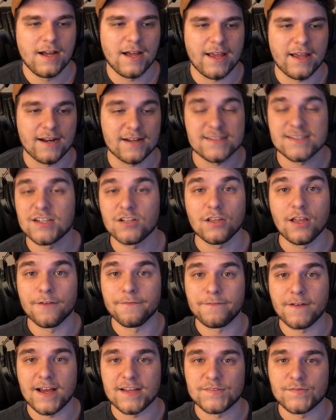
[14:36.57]
and I still
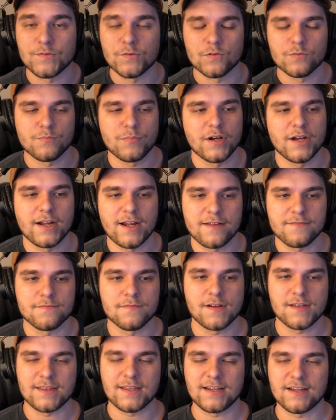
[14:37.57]
love fast food, but I
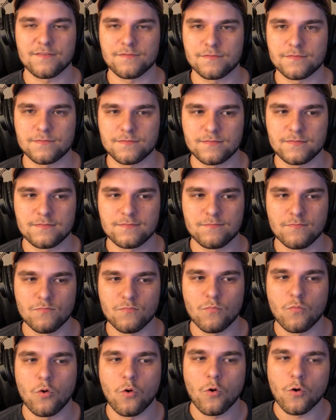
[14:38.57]
think I've
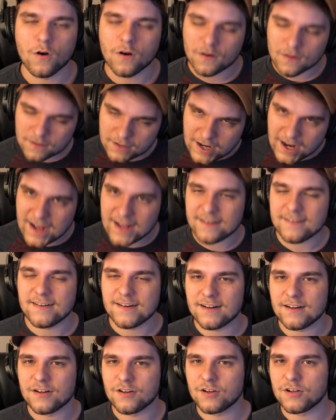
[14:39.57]
more gotten
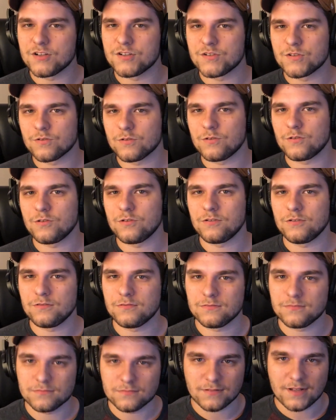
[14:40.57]
it under
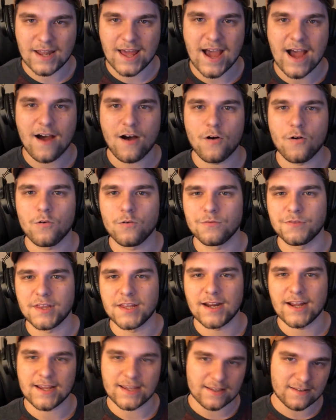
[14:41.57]
control now
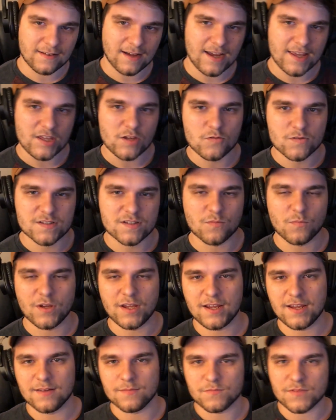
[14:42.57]
than I used to
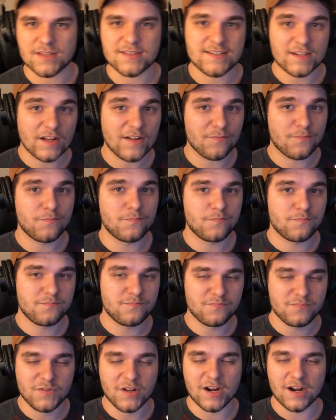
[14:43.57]
be. I still have,
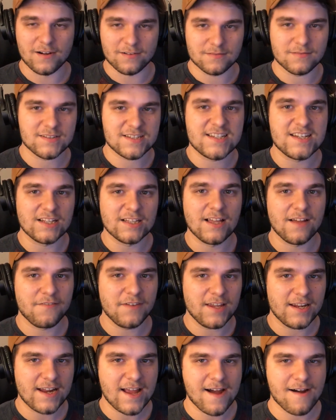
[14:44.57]
I still love
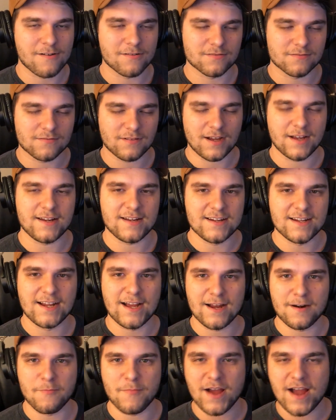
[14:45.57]
eating out. I need to
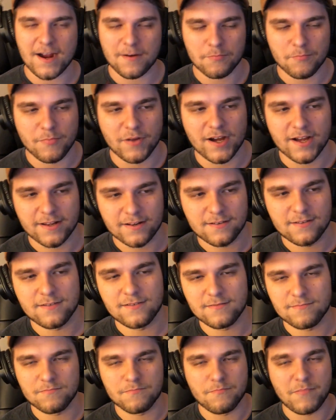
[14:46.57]
cut it back, but
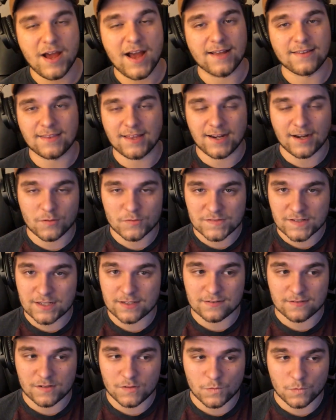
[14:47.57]
back then I was
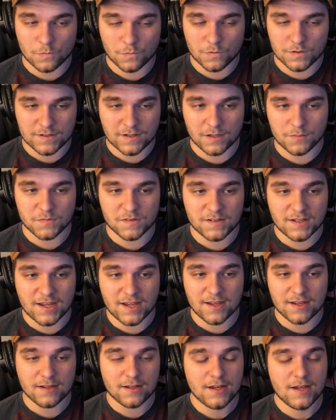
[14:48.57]
eating 2-3 times a
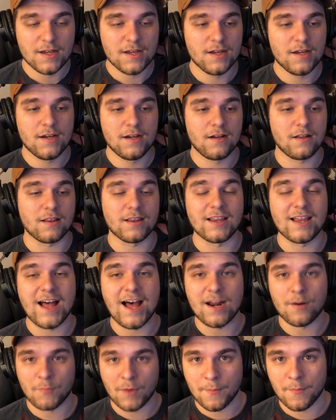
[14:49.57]
day. A
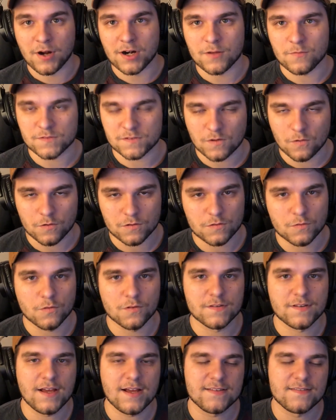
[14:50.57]
lot of my money was going
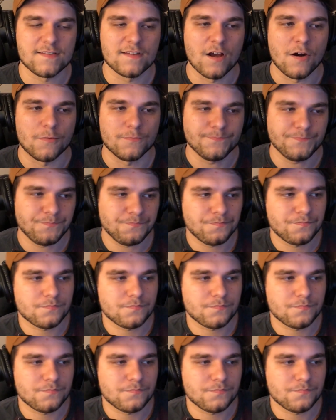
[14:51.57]
towards that. So,